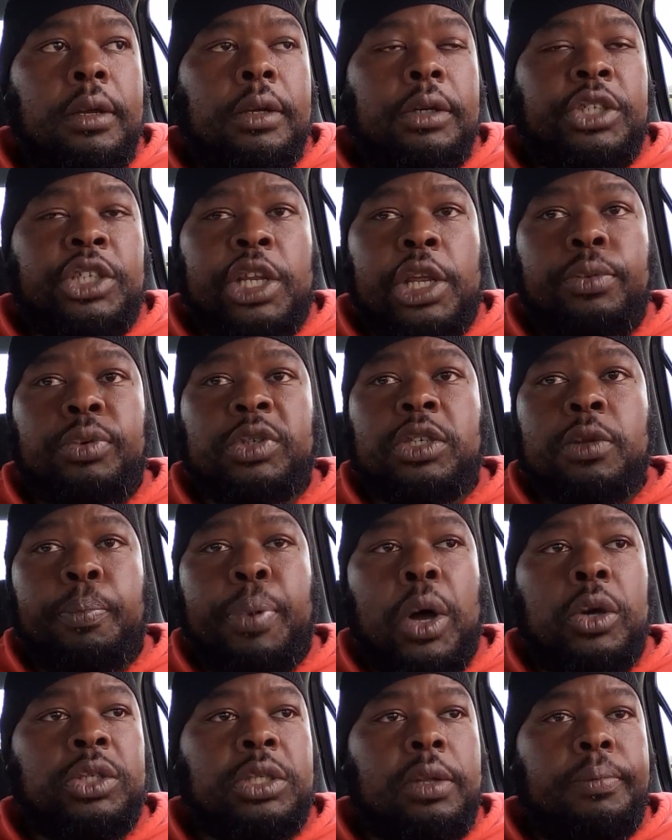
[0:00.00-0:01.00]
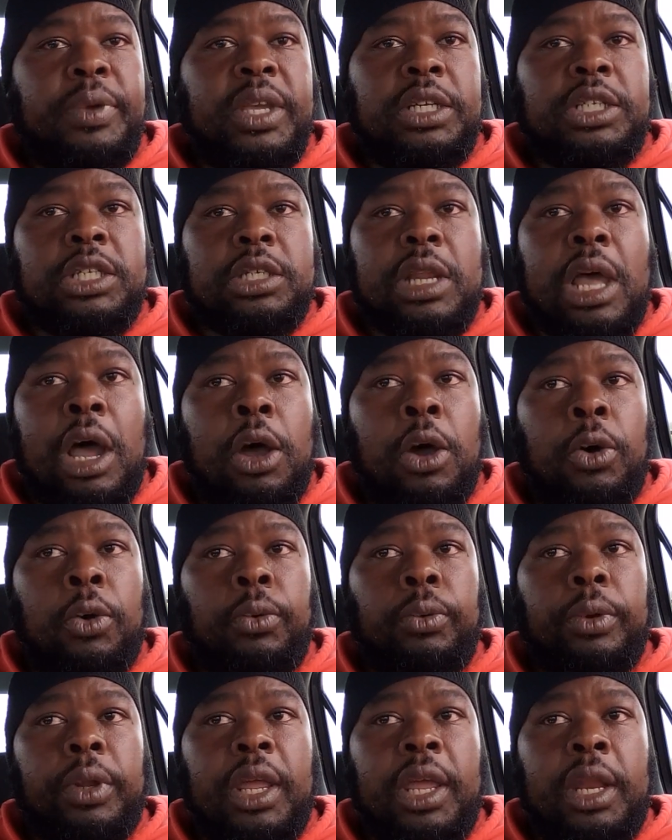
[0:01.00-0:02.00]
She was supposed to be
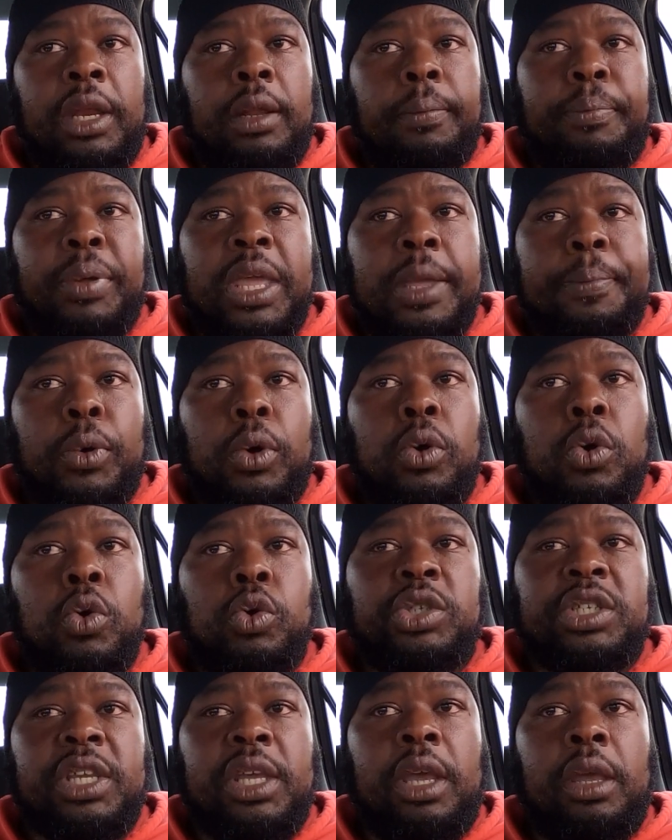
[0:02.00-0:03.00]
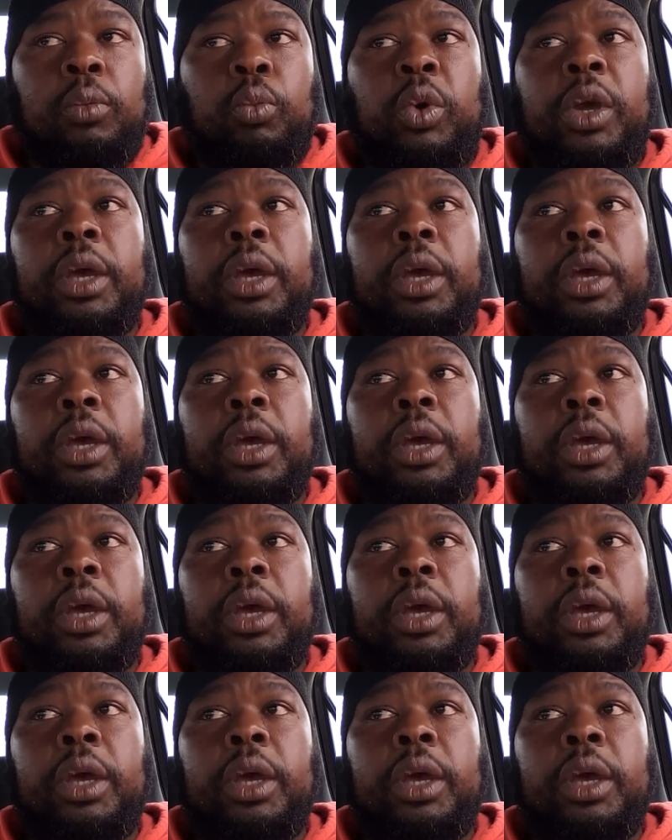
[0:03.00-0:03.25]
stoned, and the people who sinned